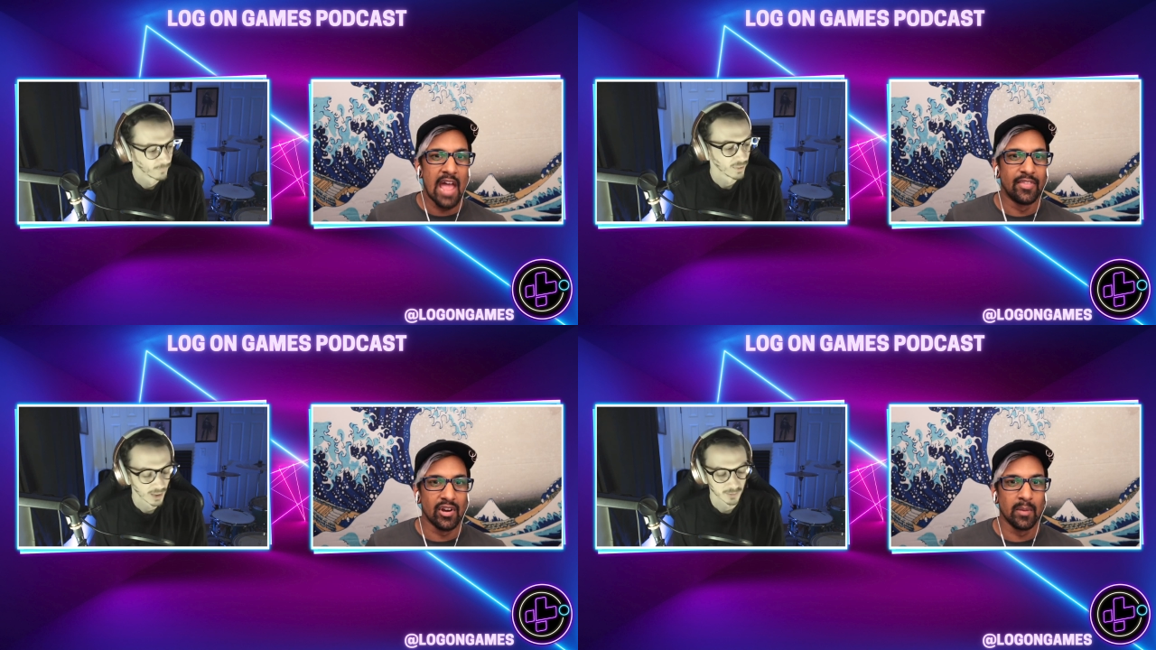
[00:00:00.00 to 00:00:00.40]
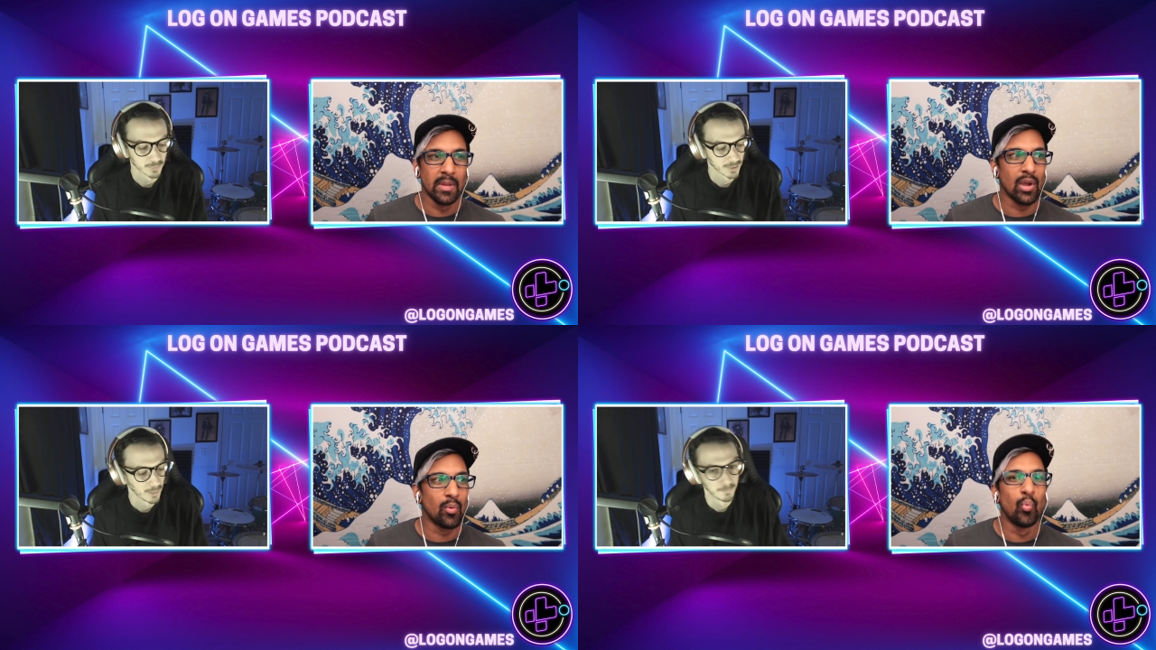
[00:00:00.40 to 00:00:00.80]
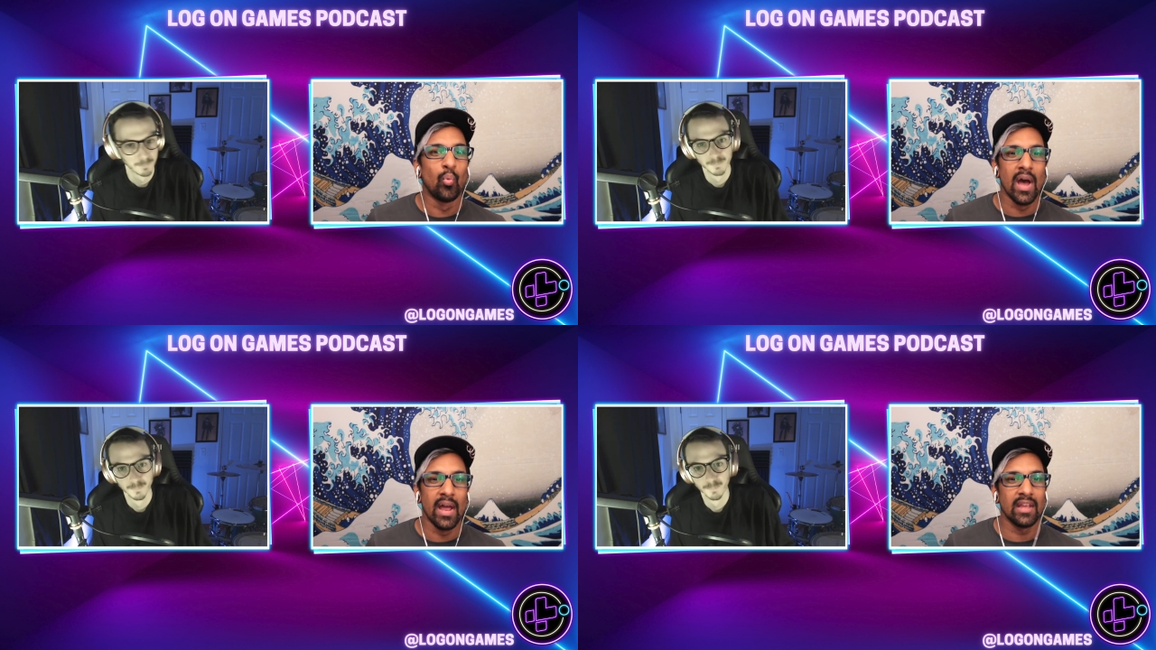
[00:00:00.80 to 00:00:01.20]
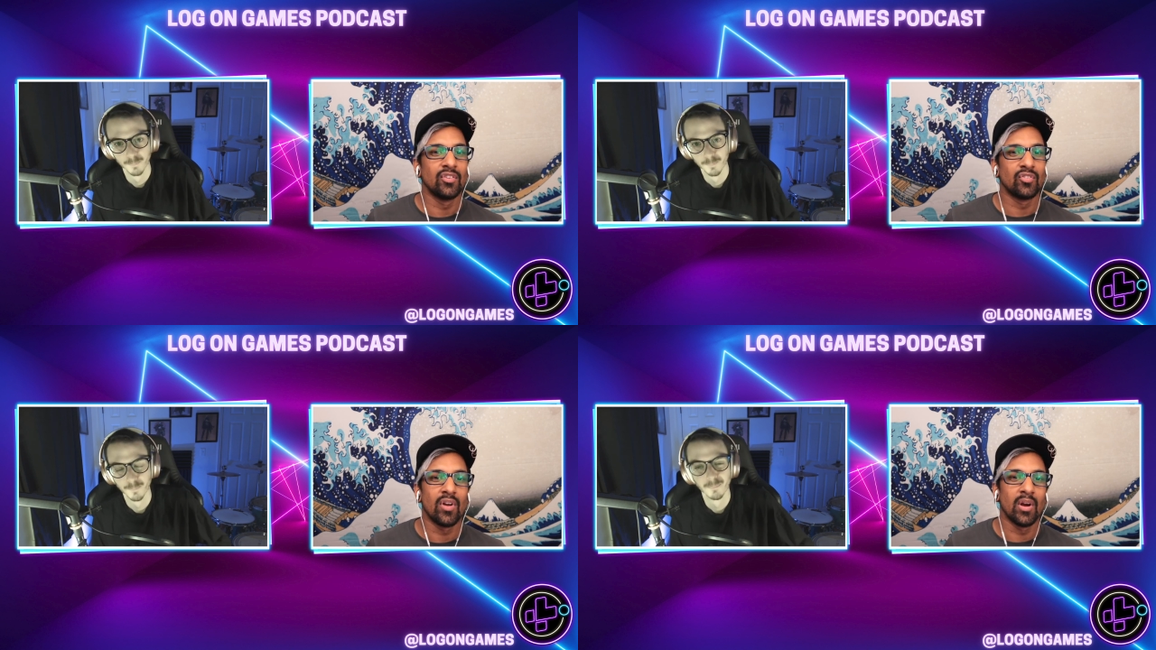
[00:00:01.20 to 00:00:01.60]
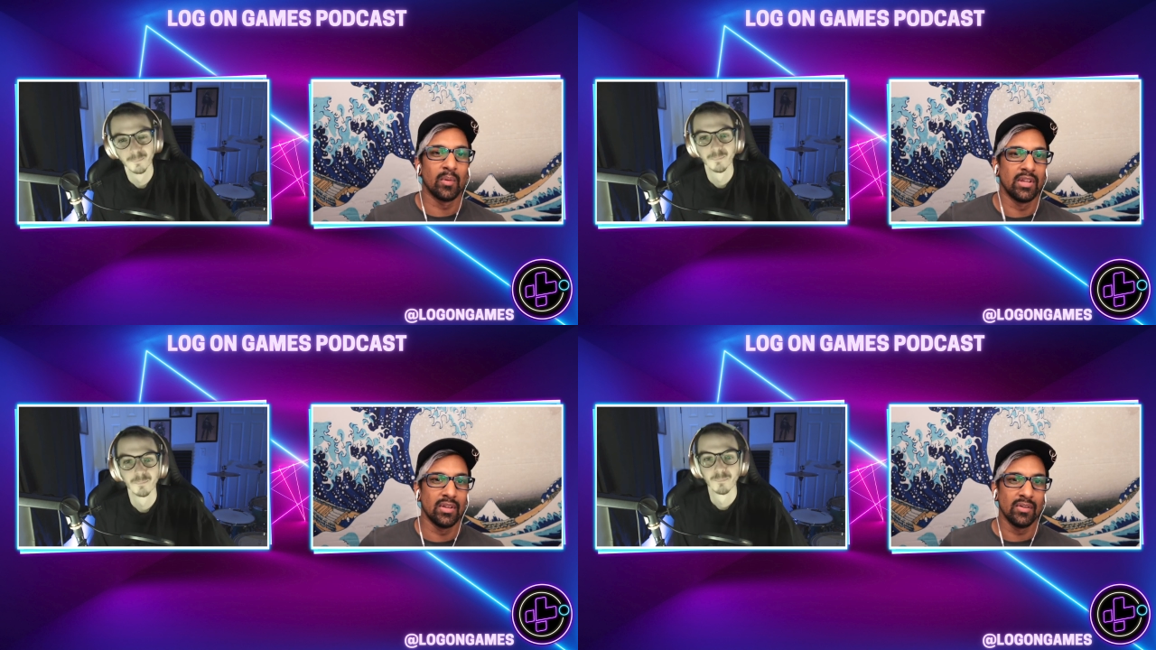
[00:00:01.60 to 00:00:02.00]
Speaker 1: and they're going to be like, up. what is wrong
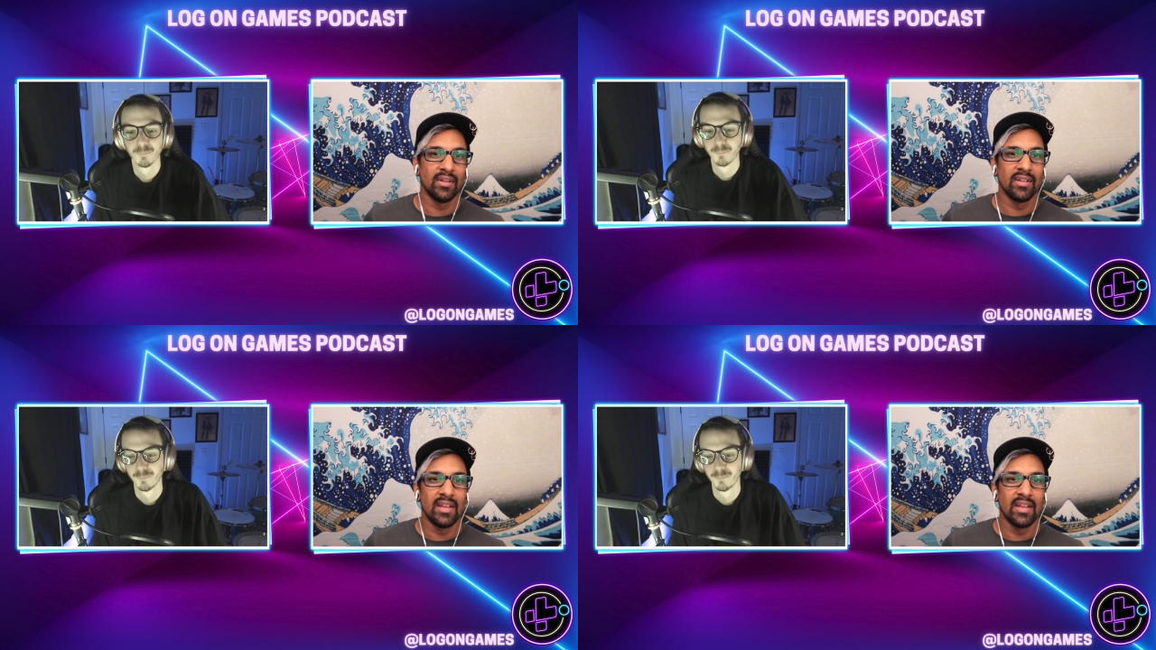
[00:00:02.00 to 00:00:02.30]
with you?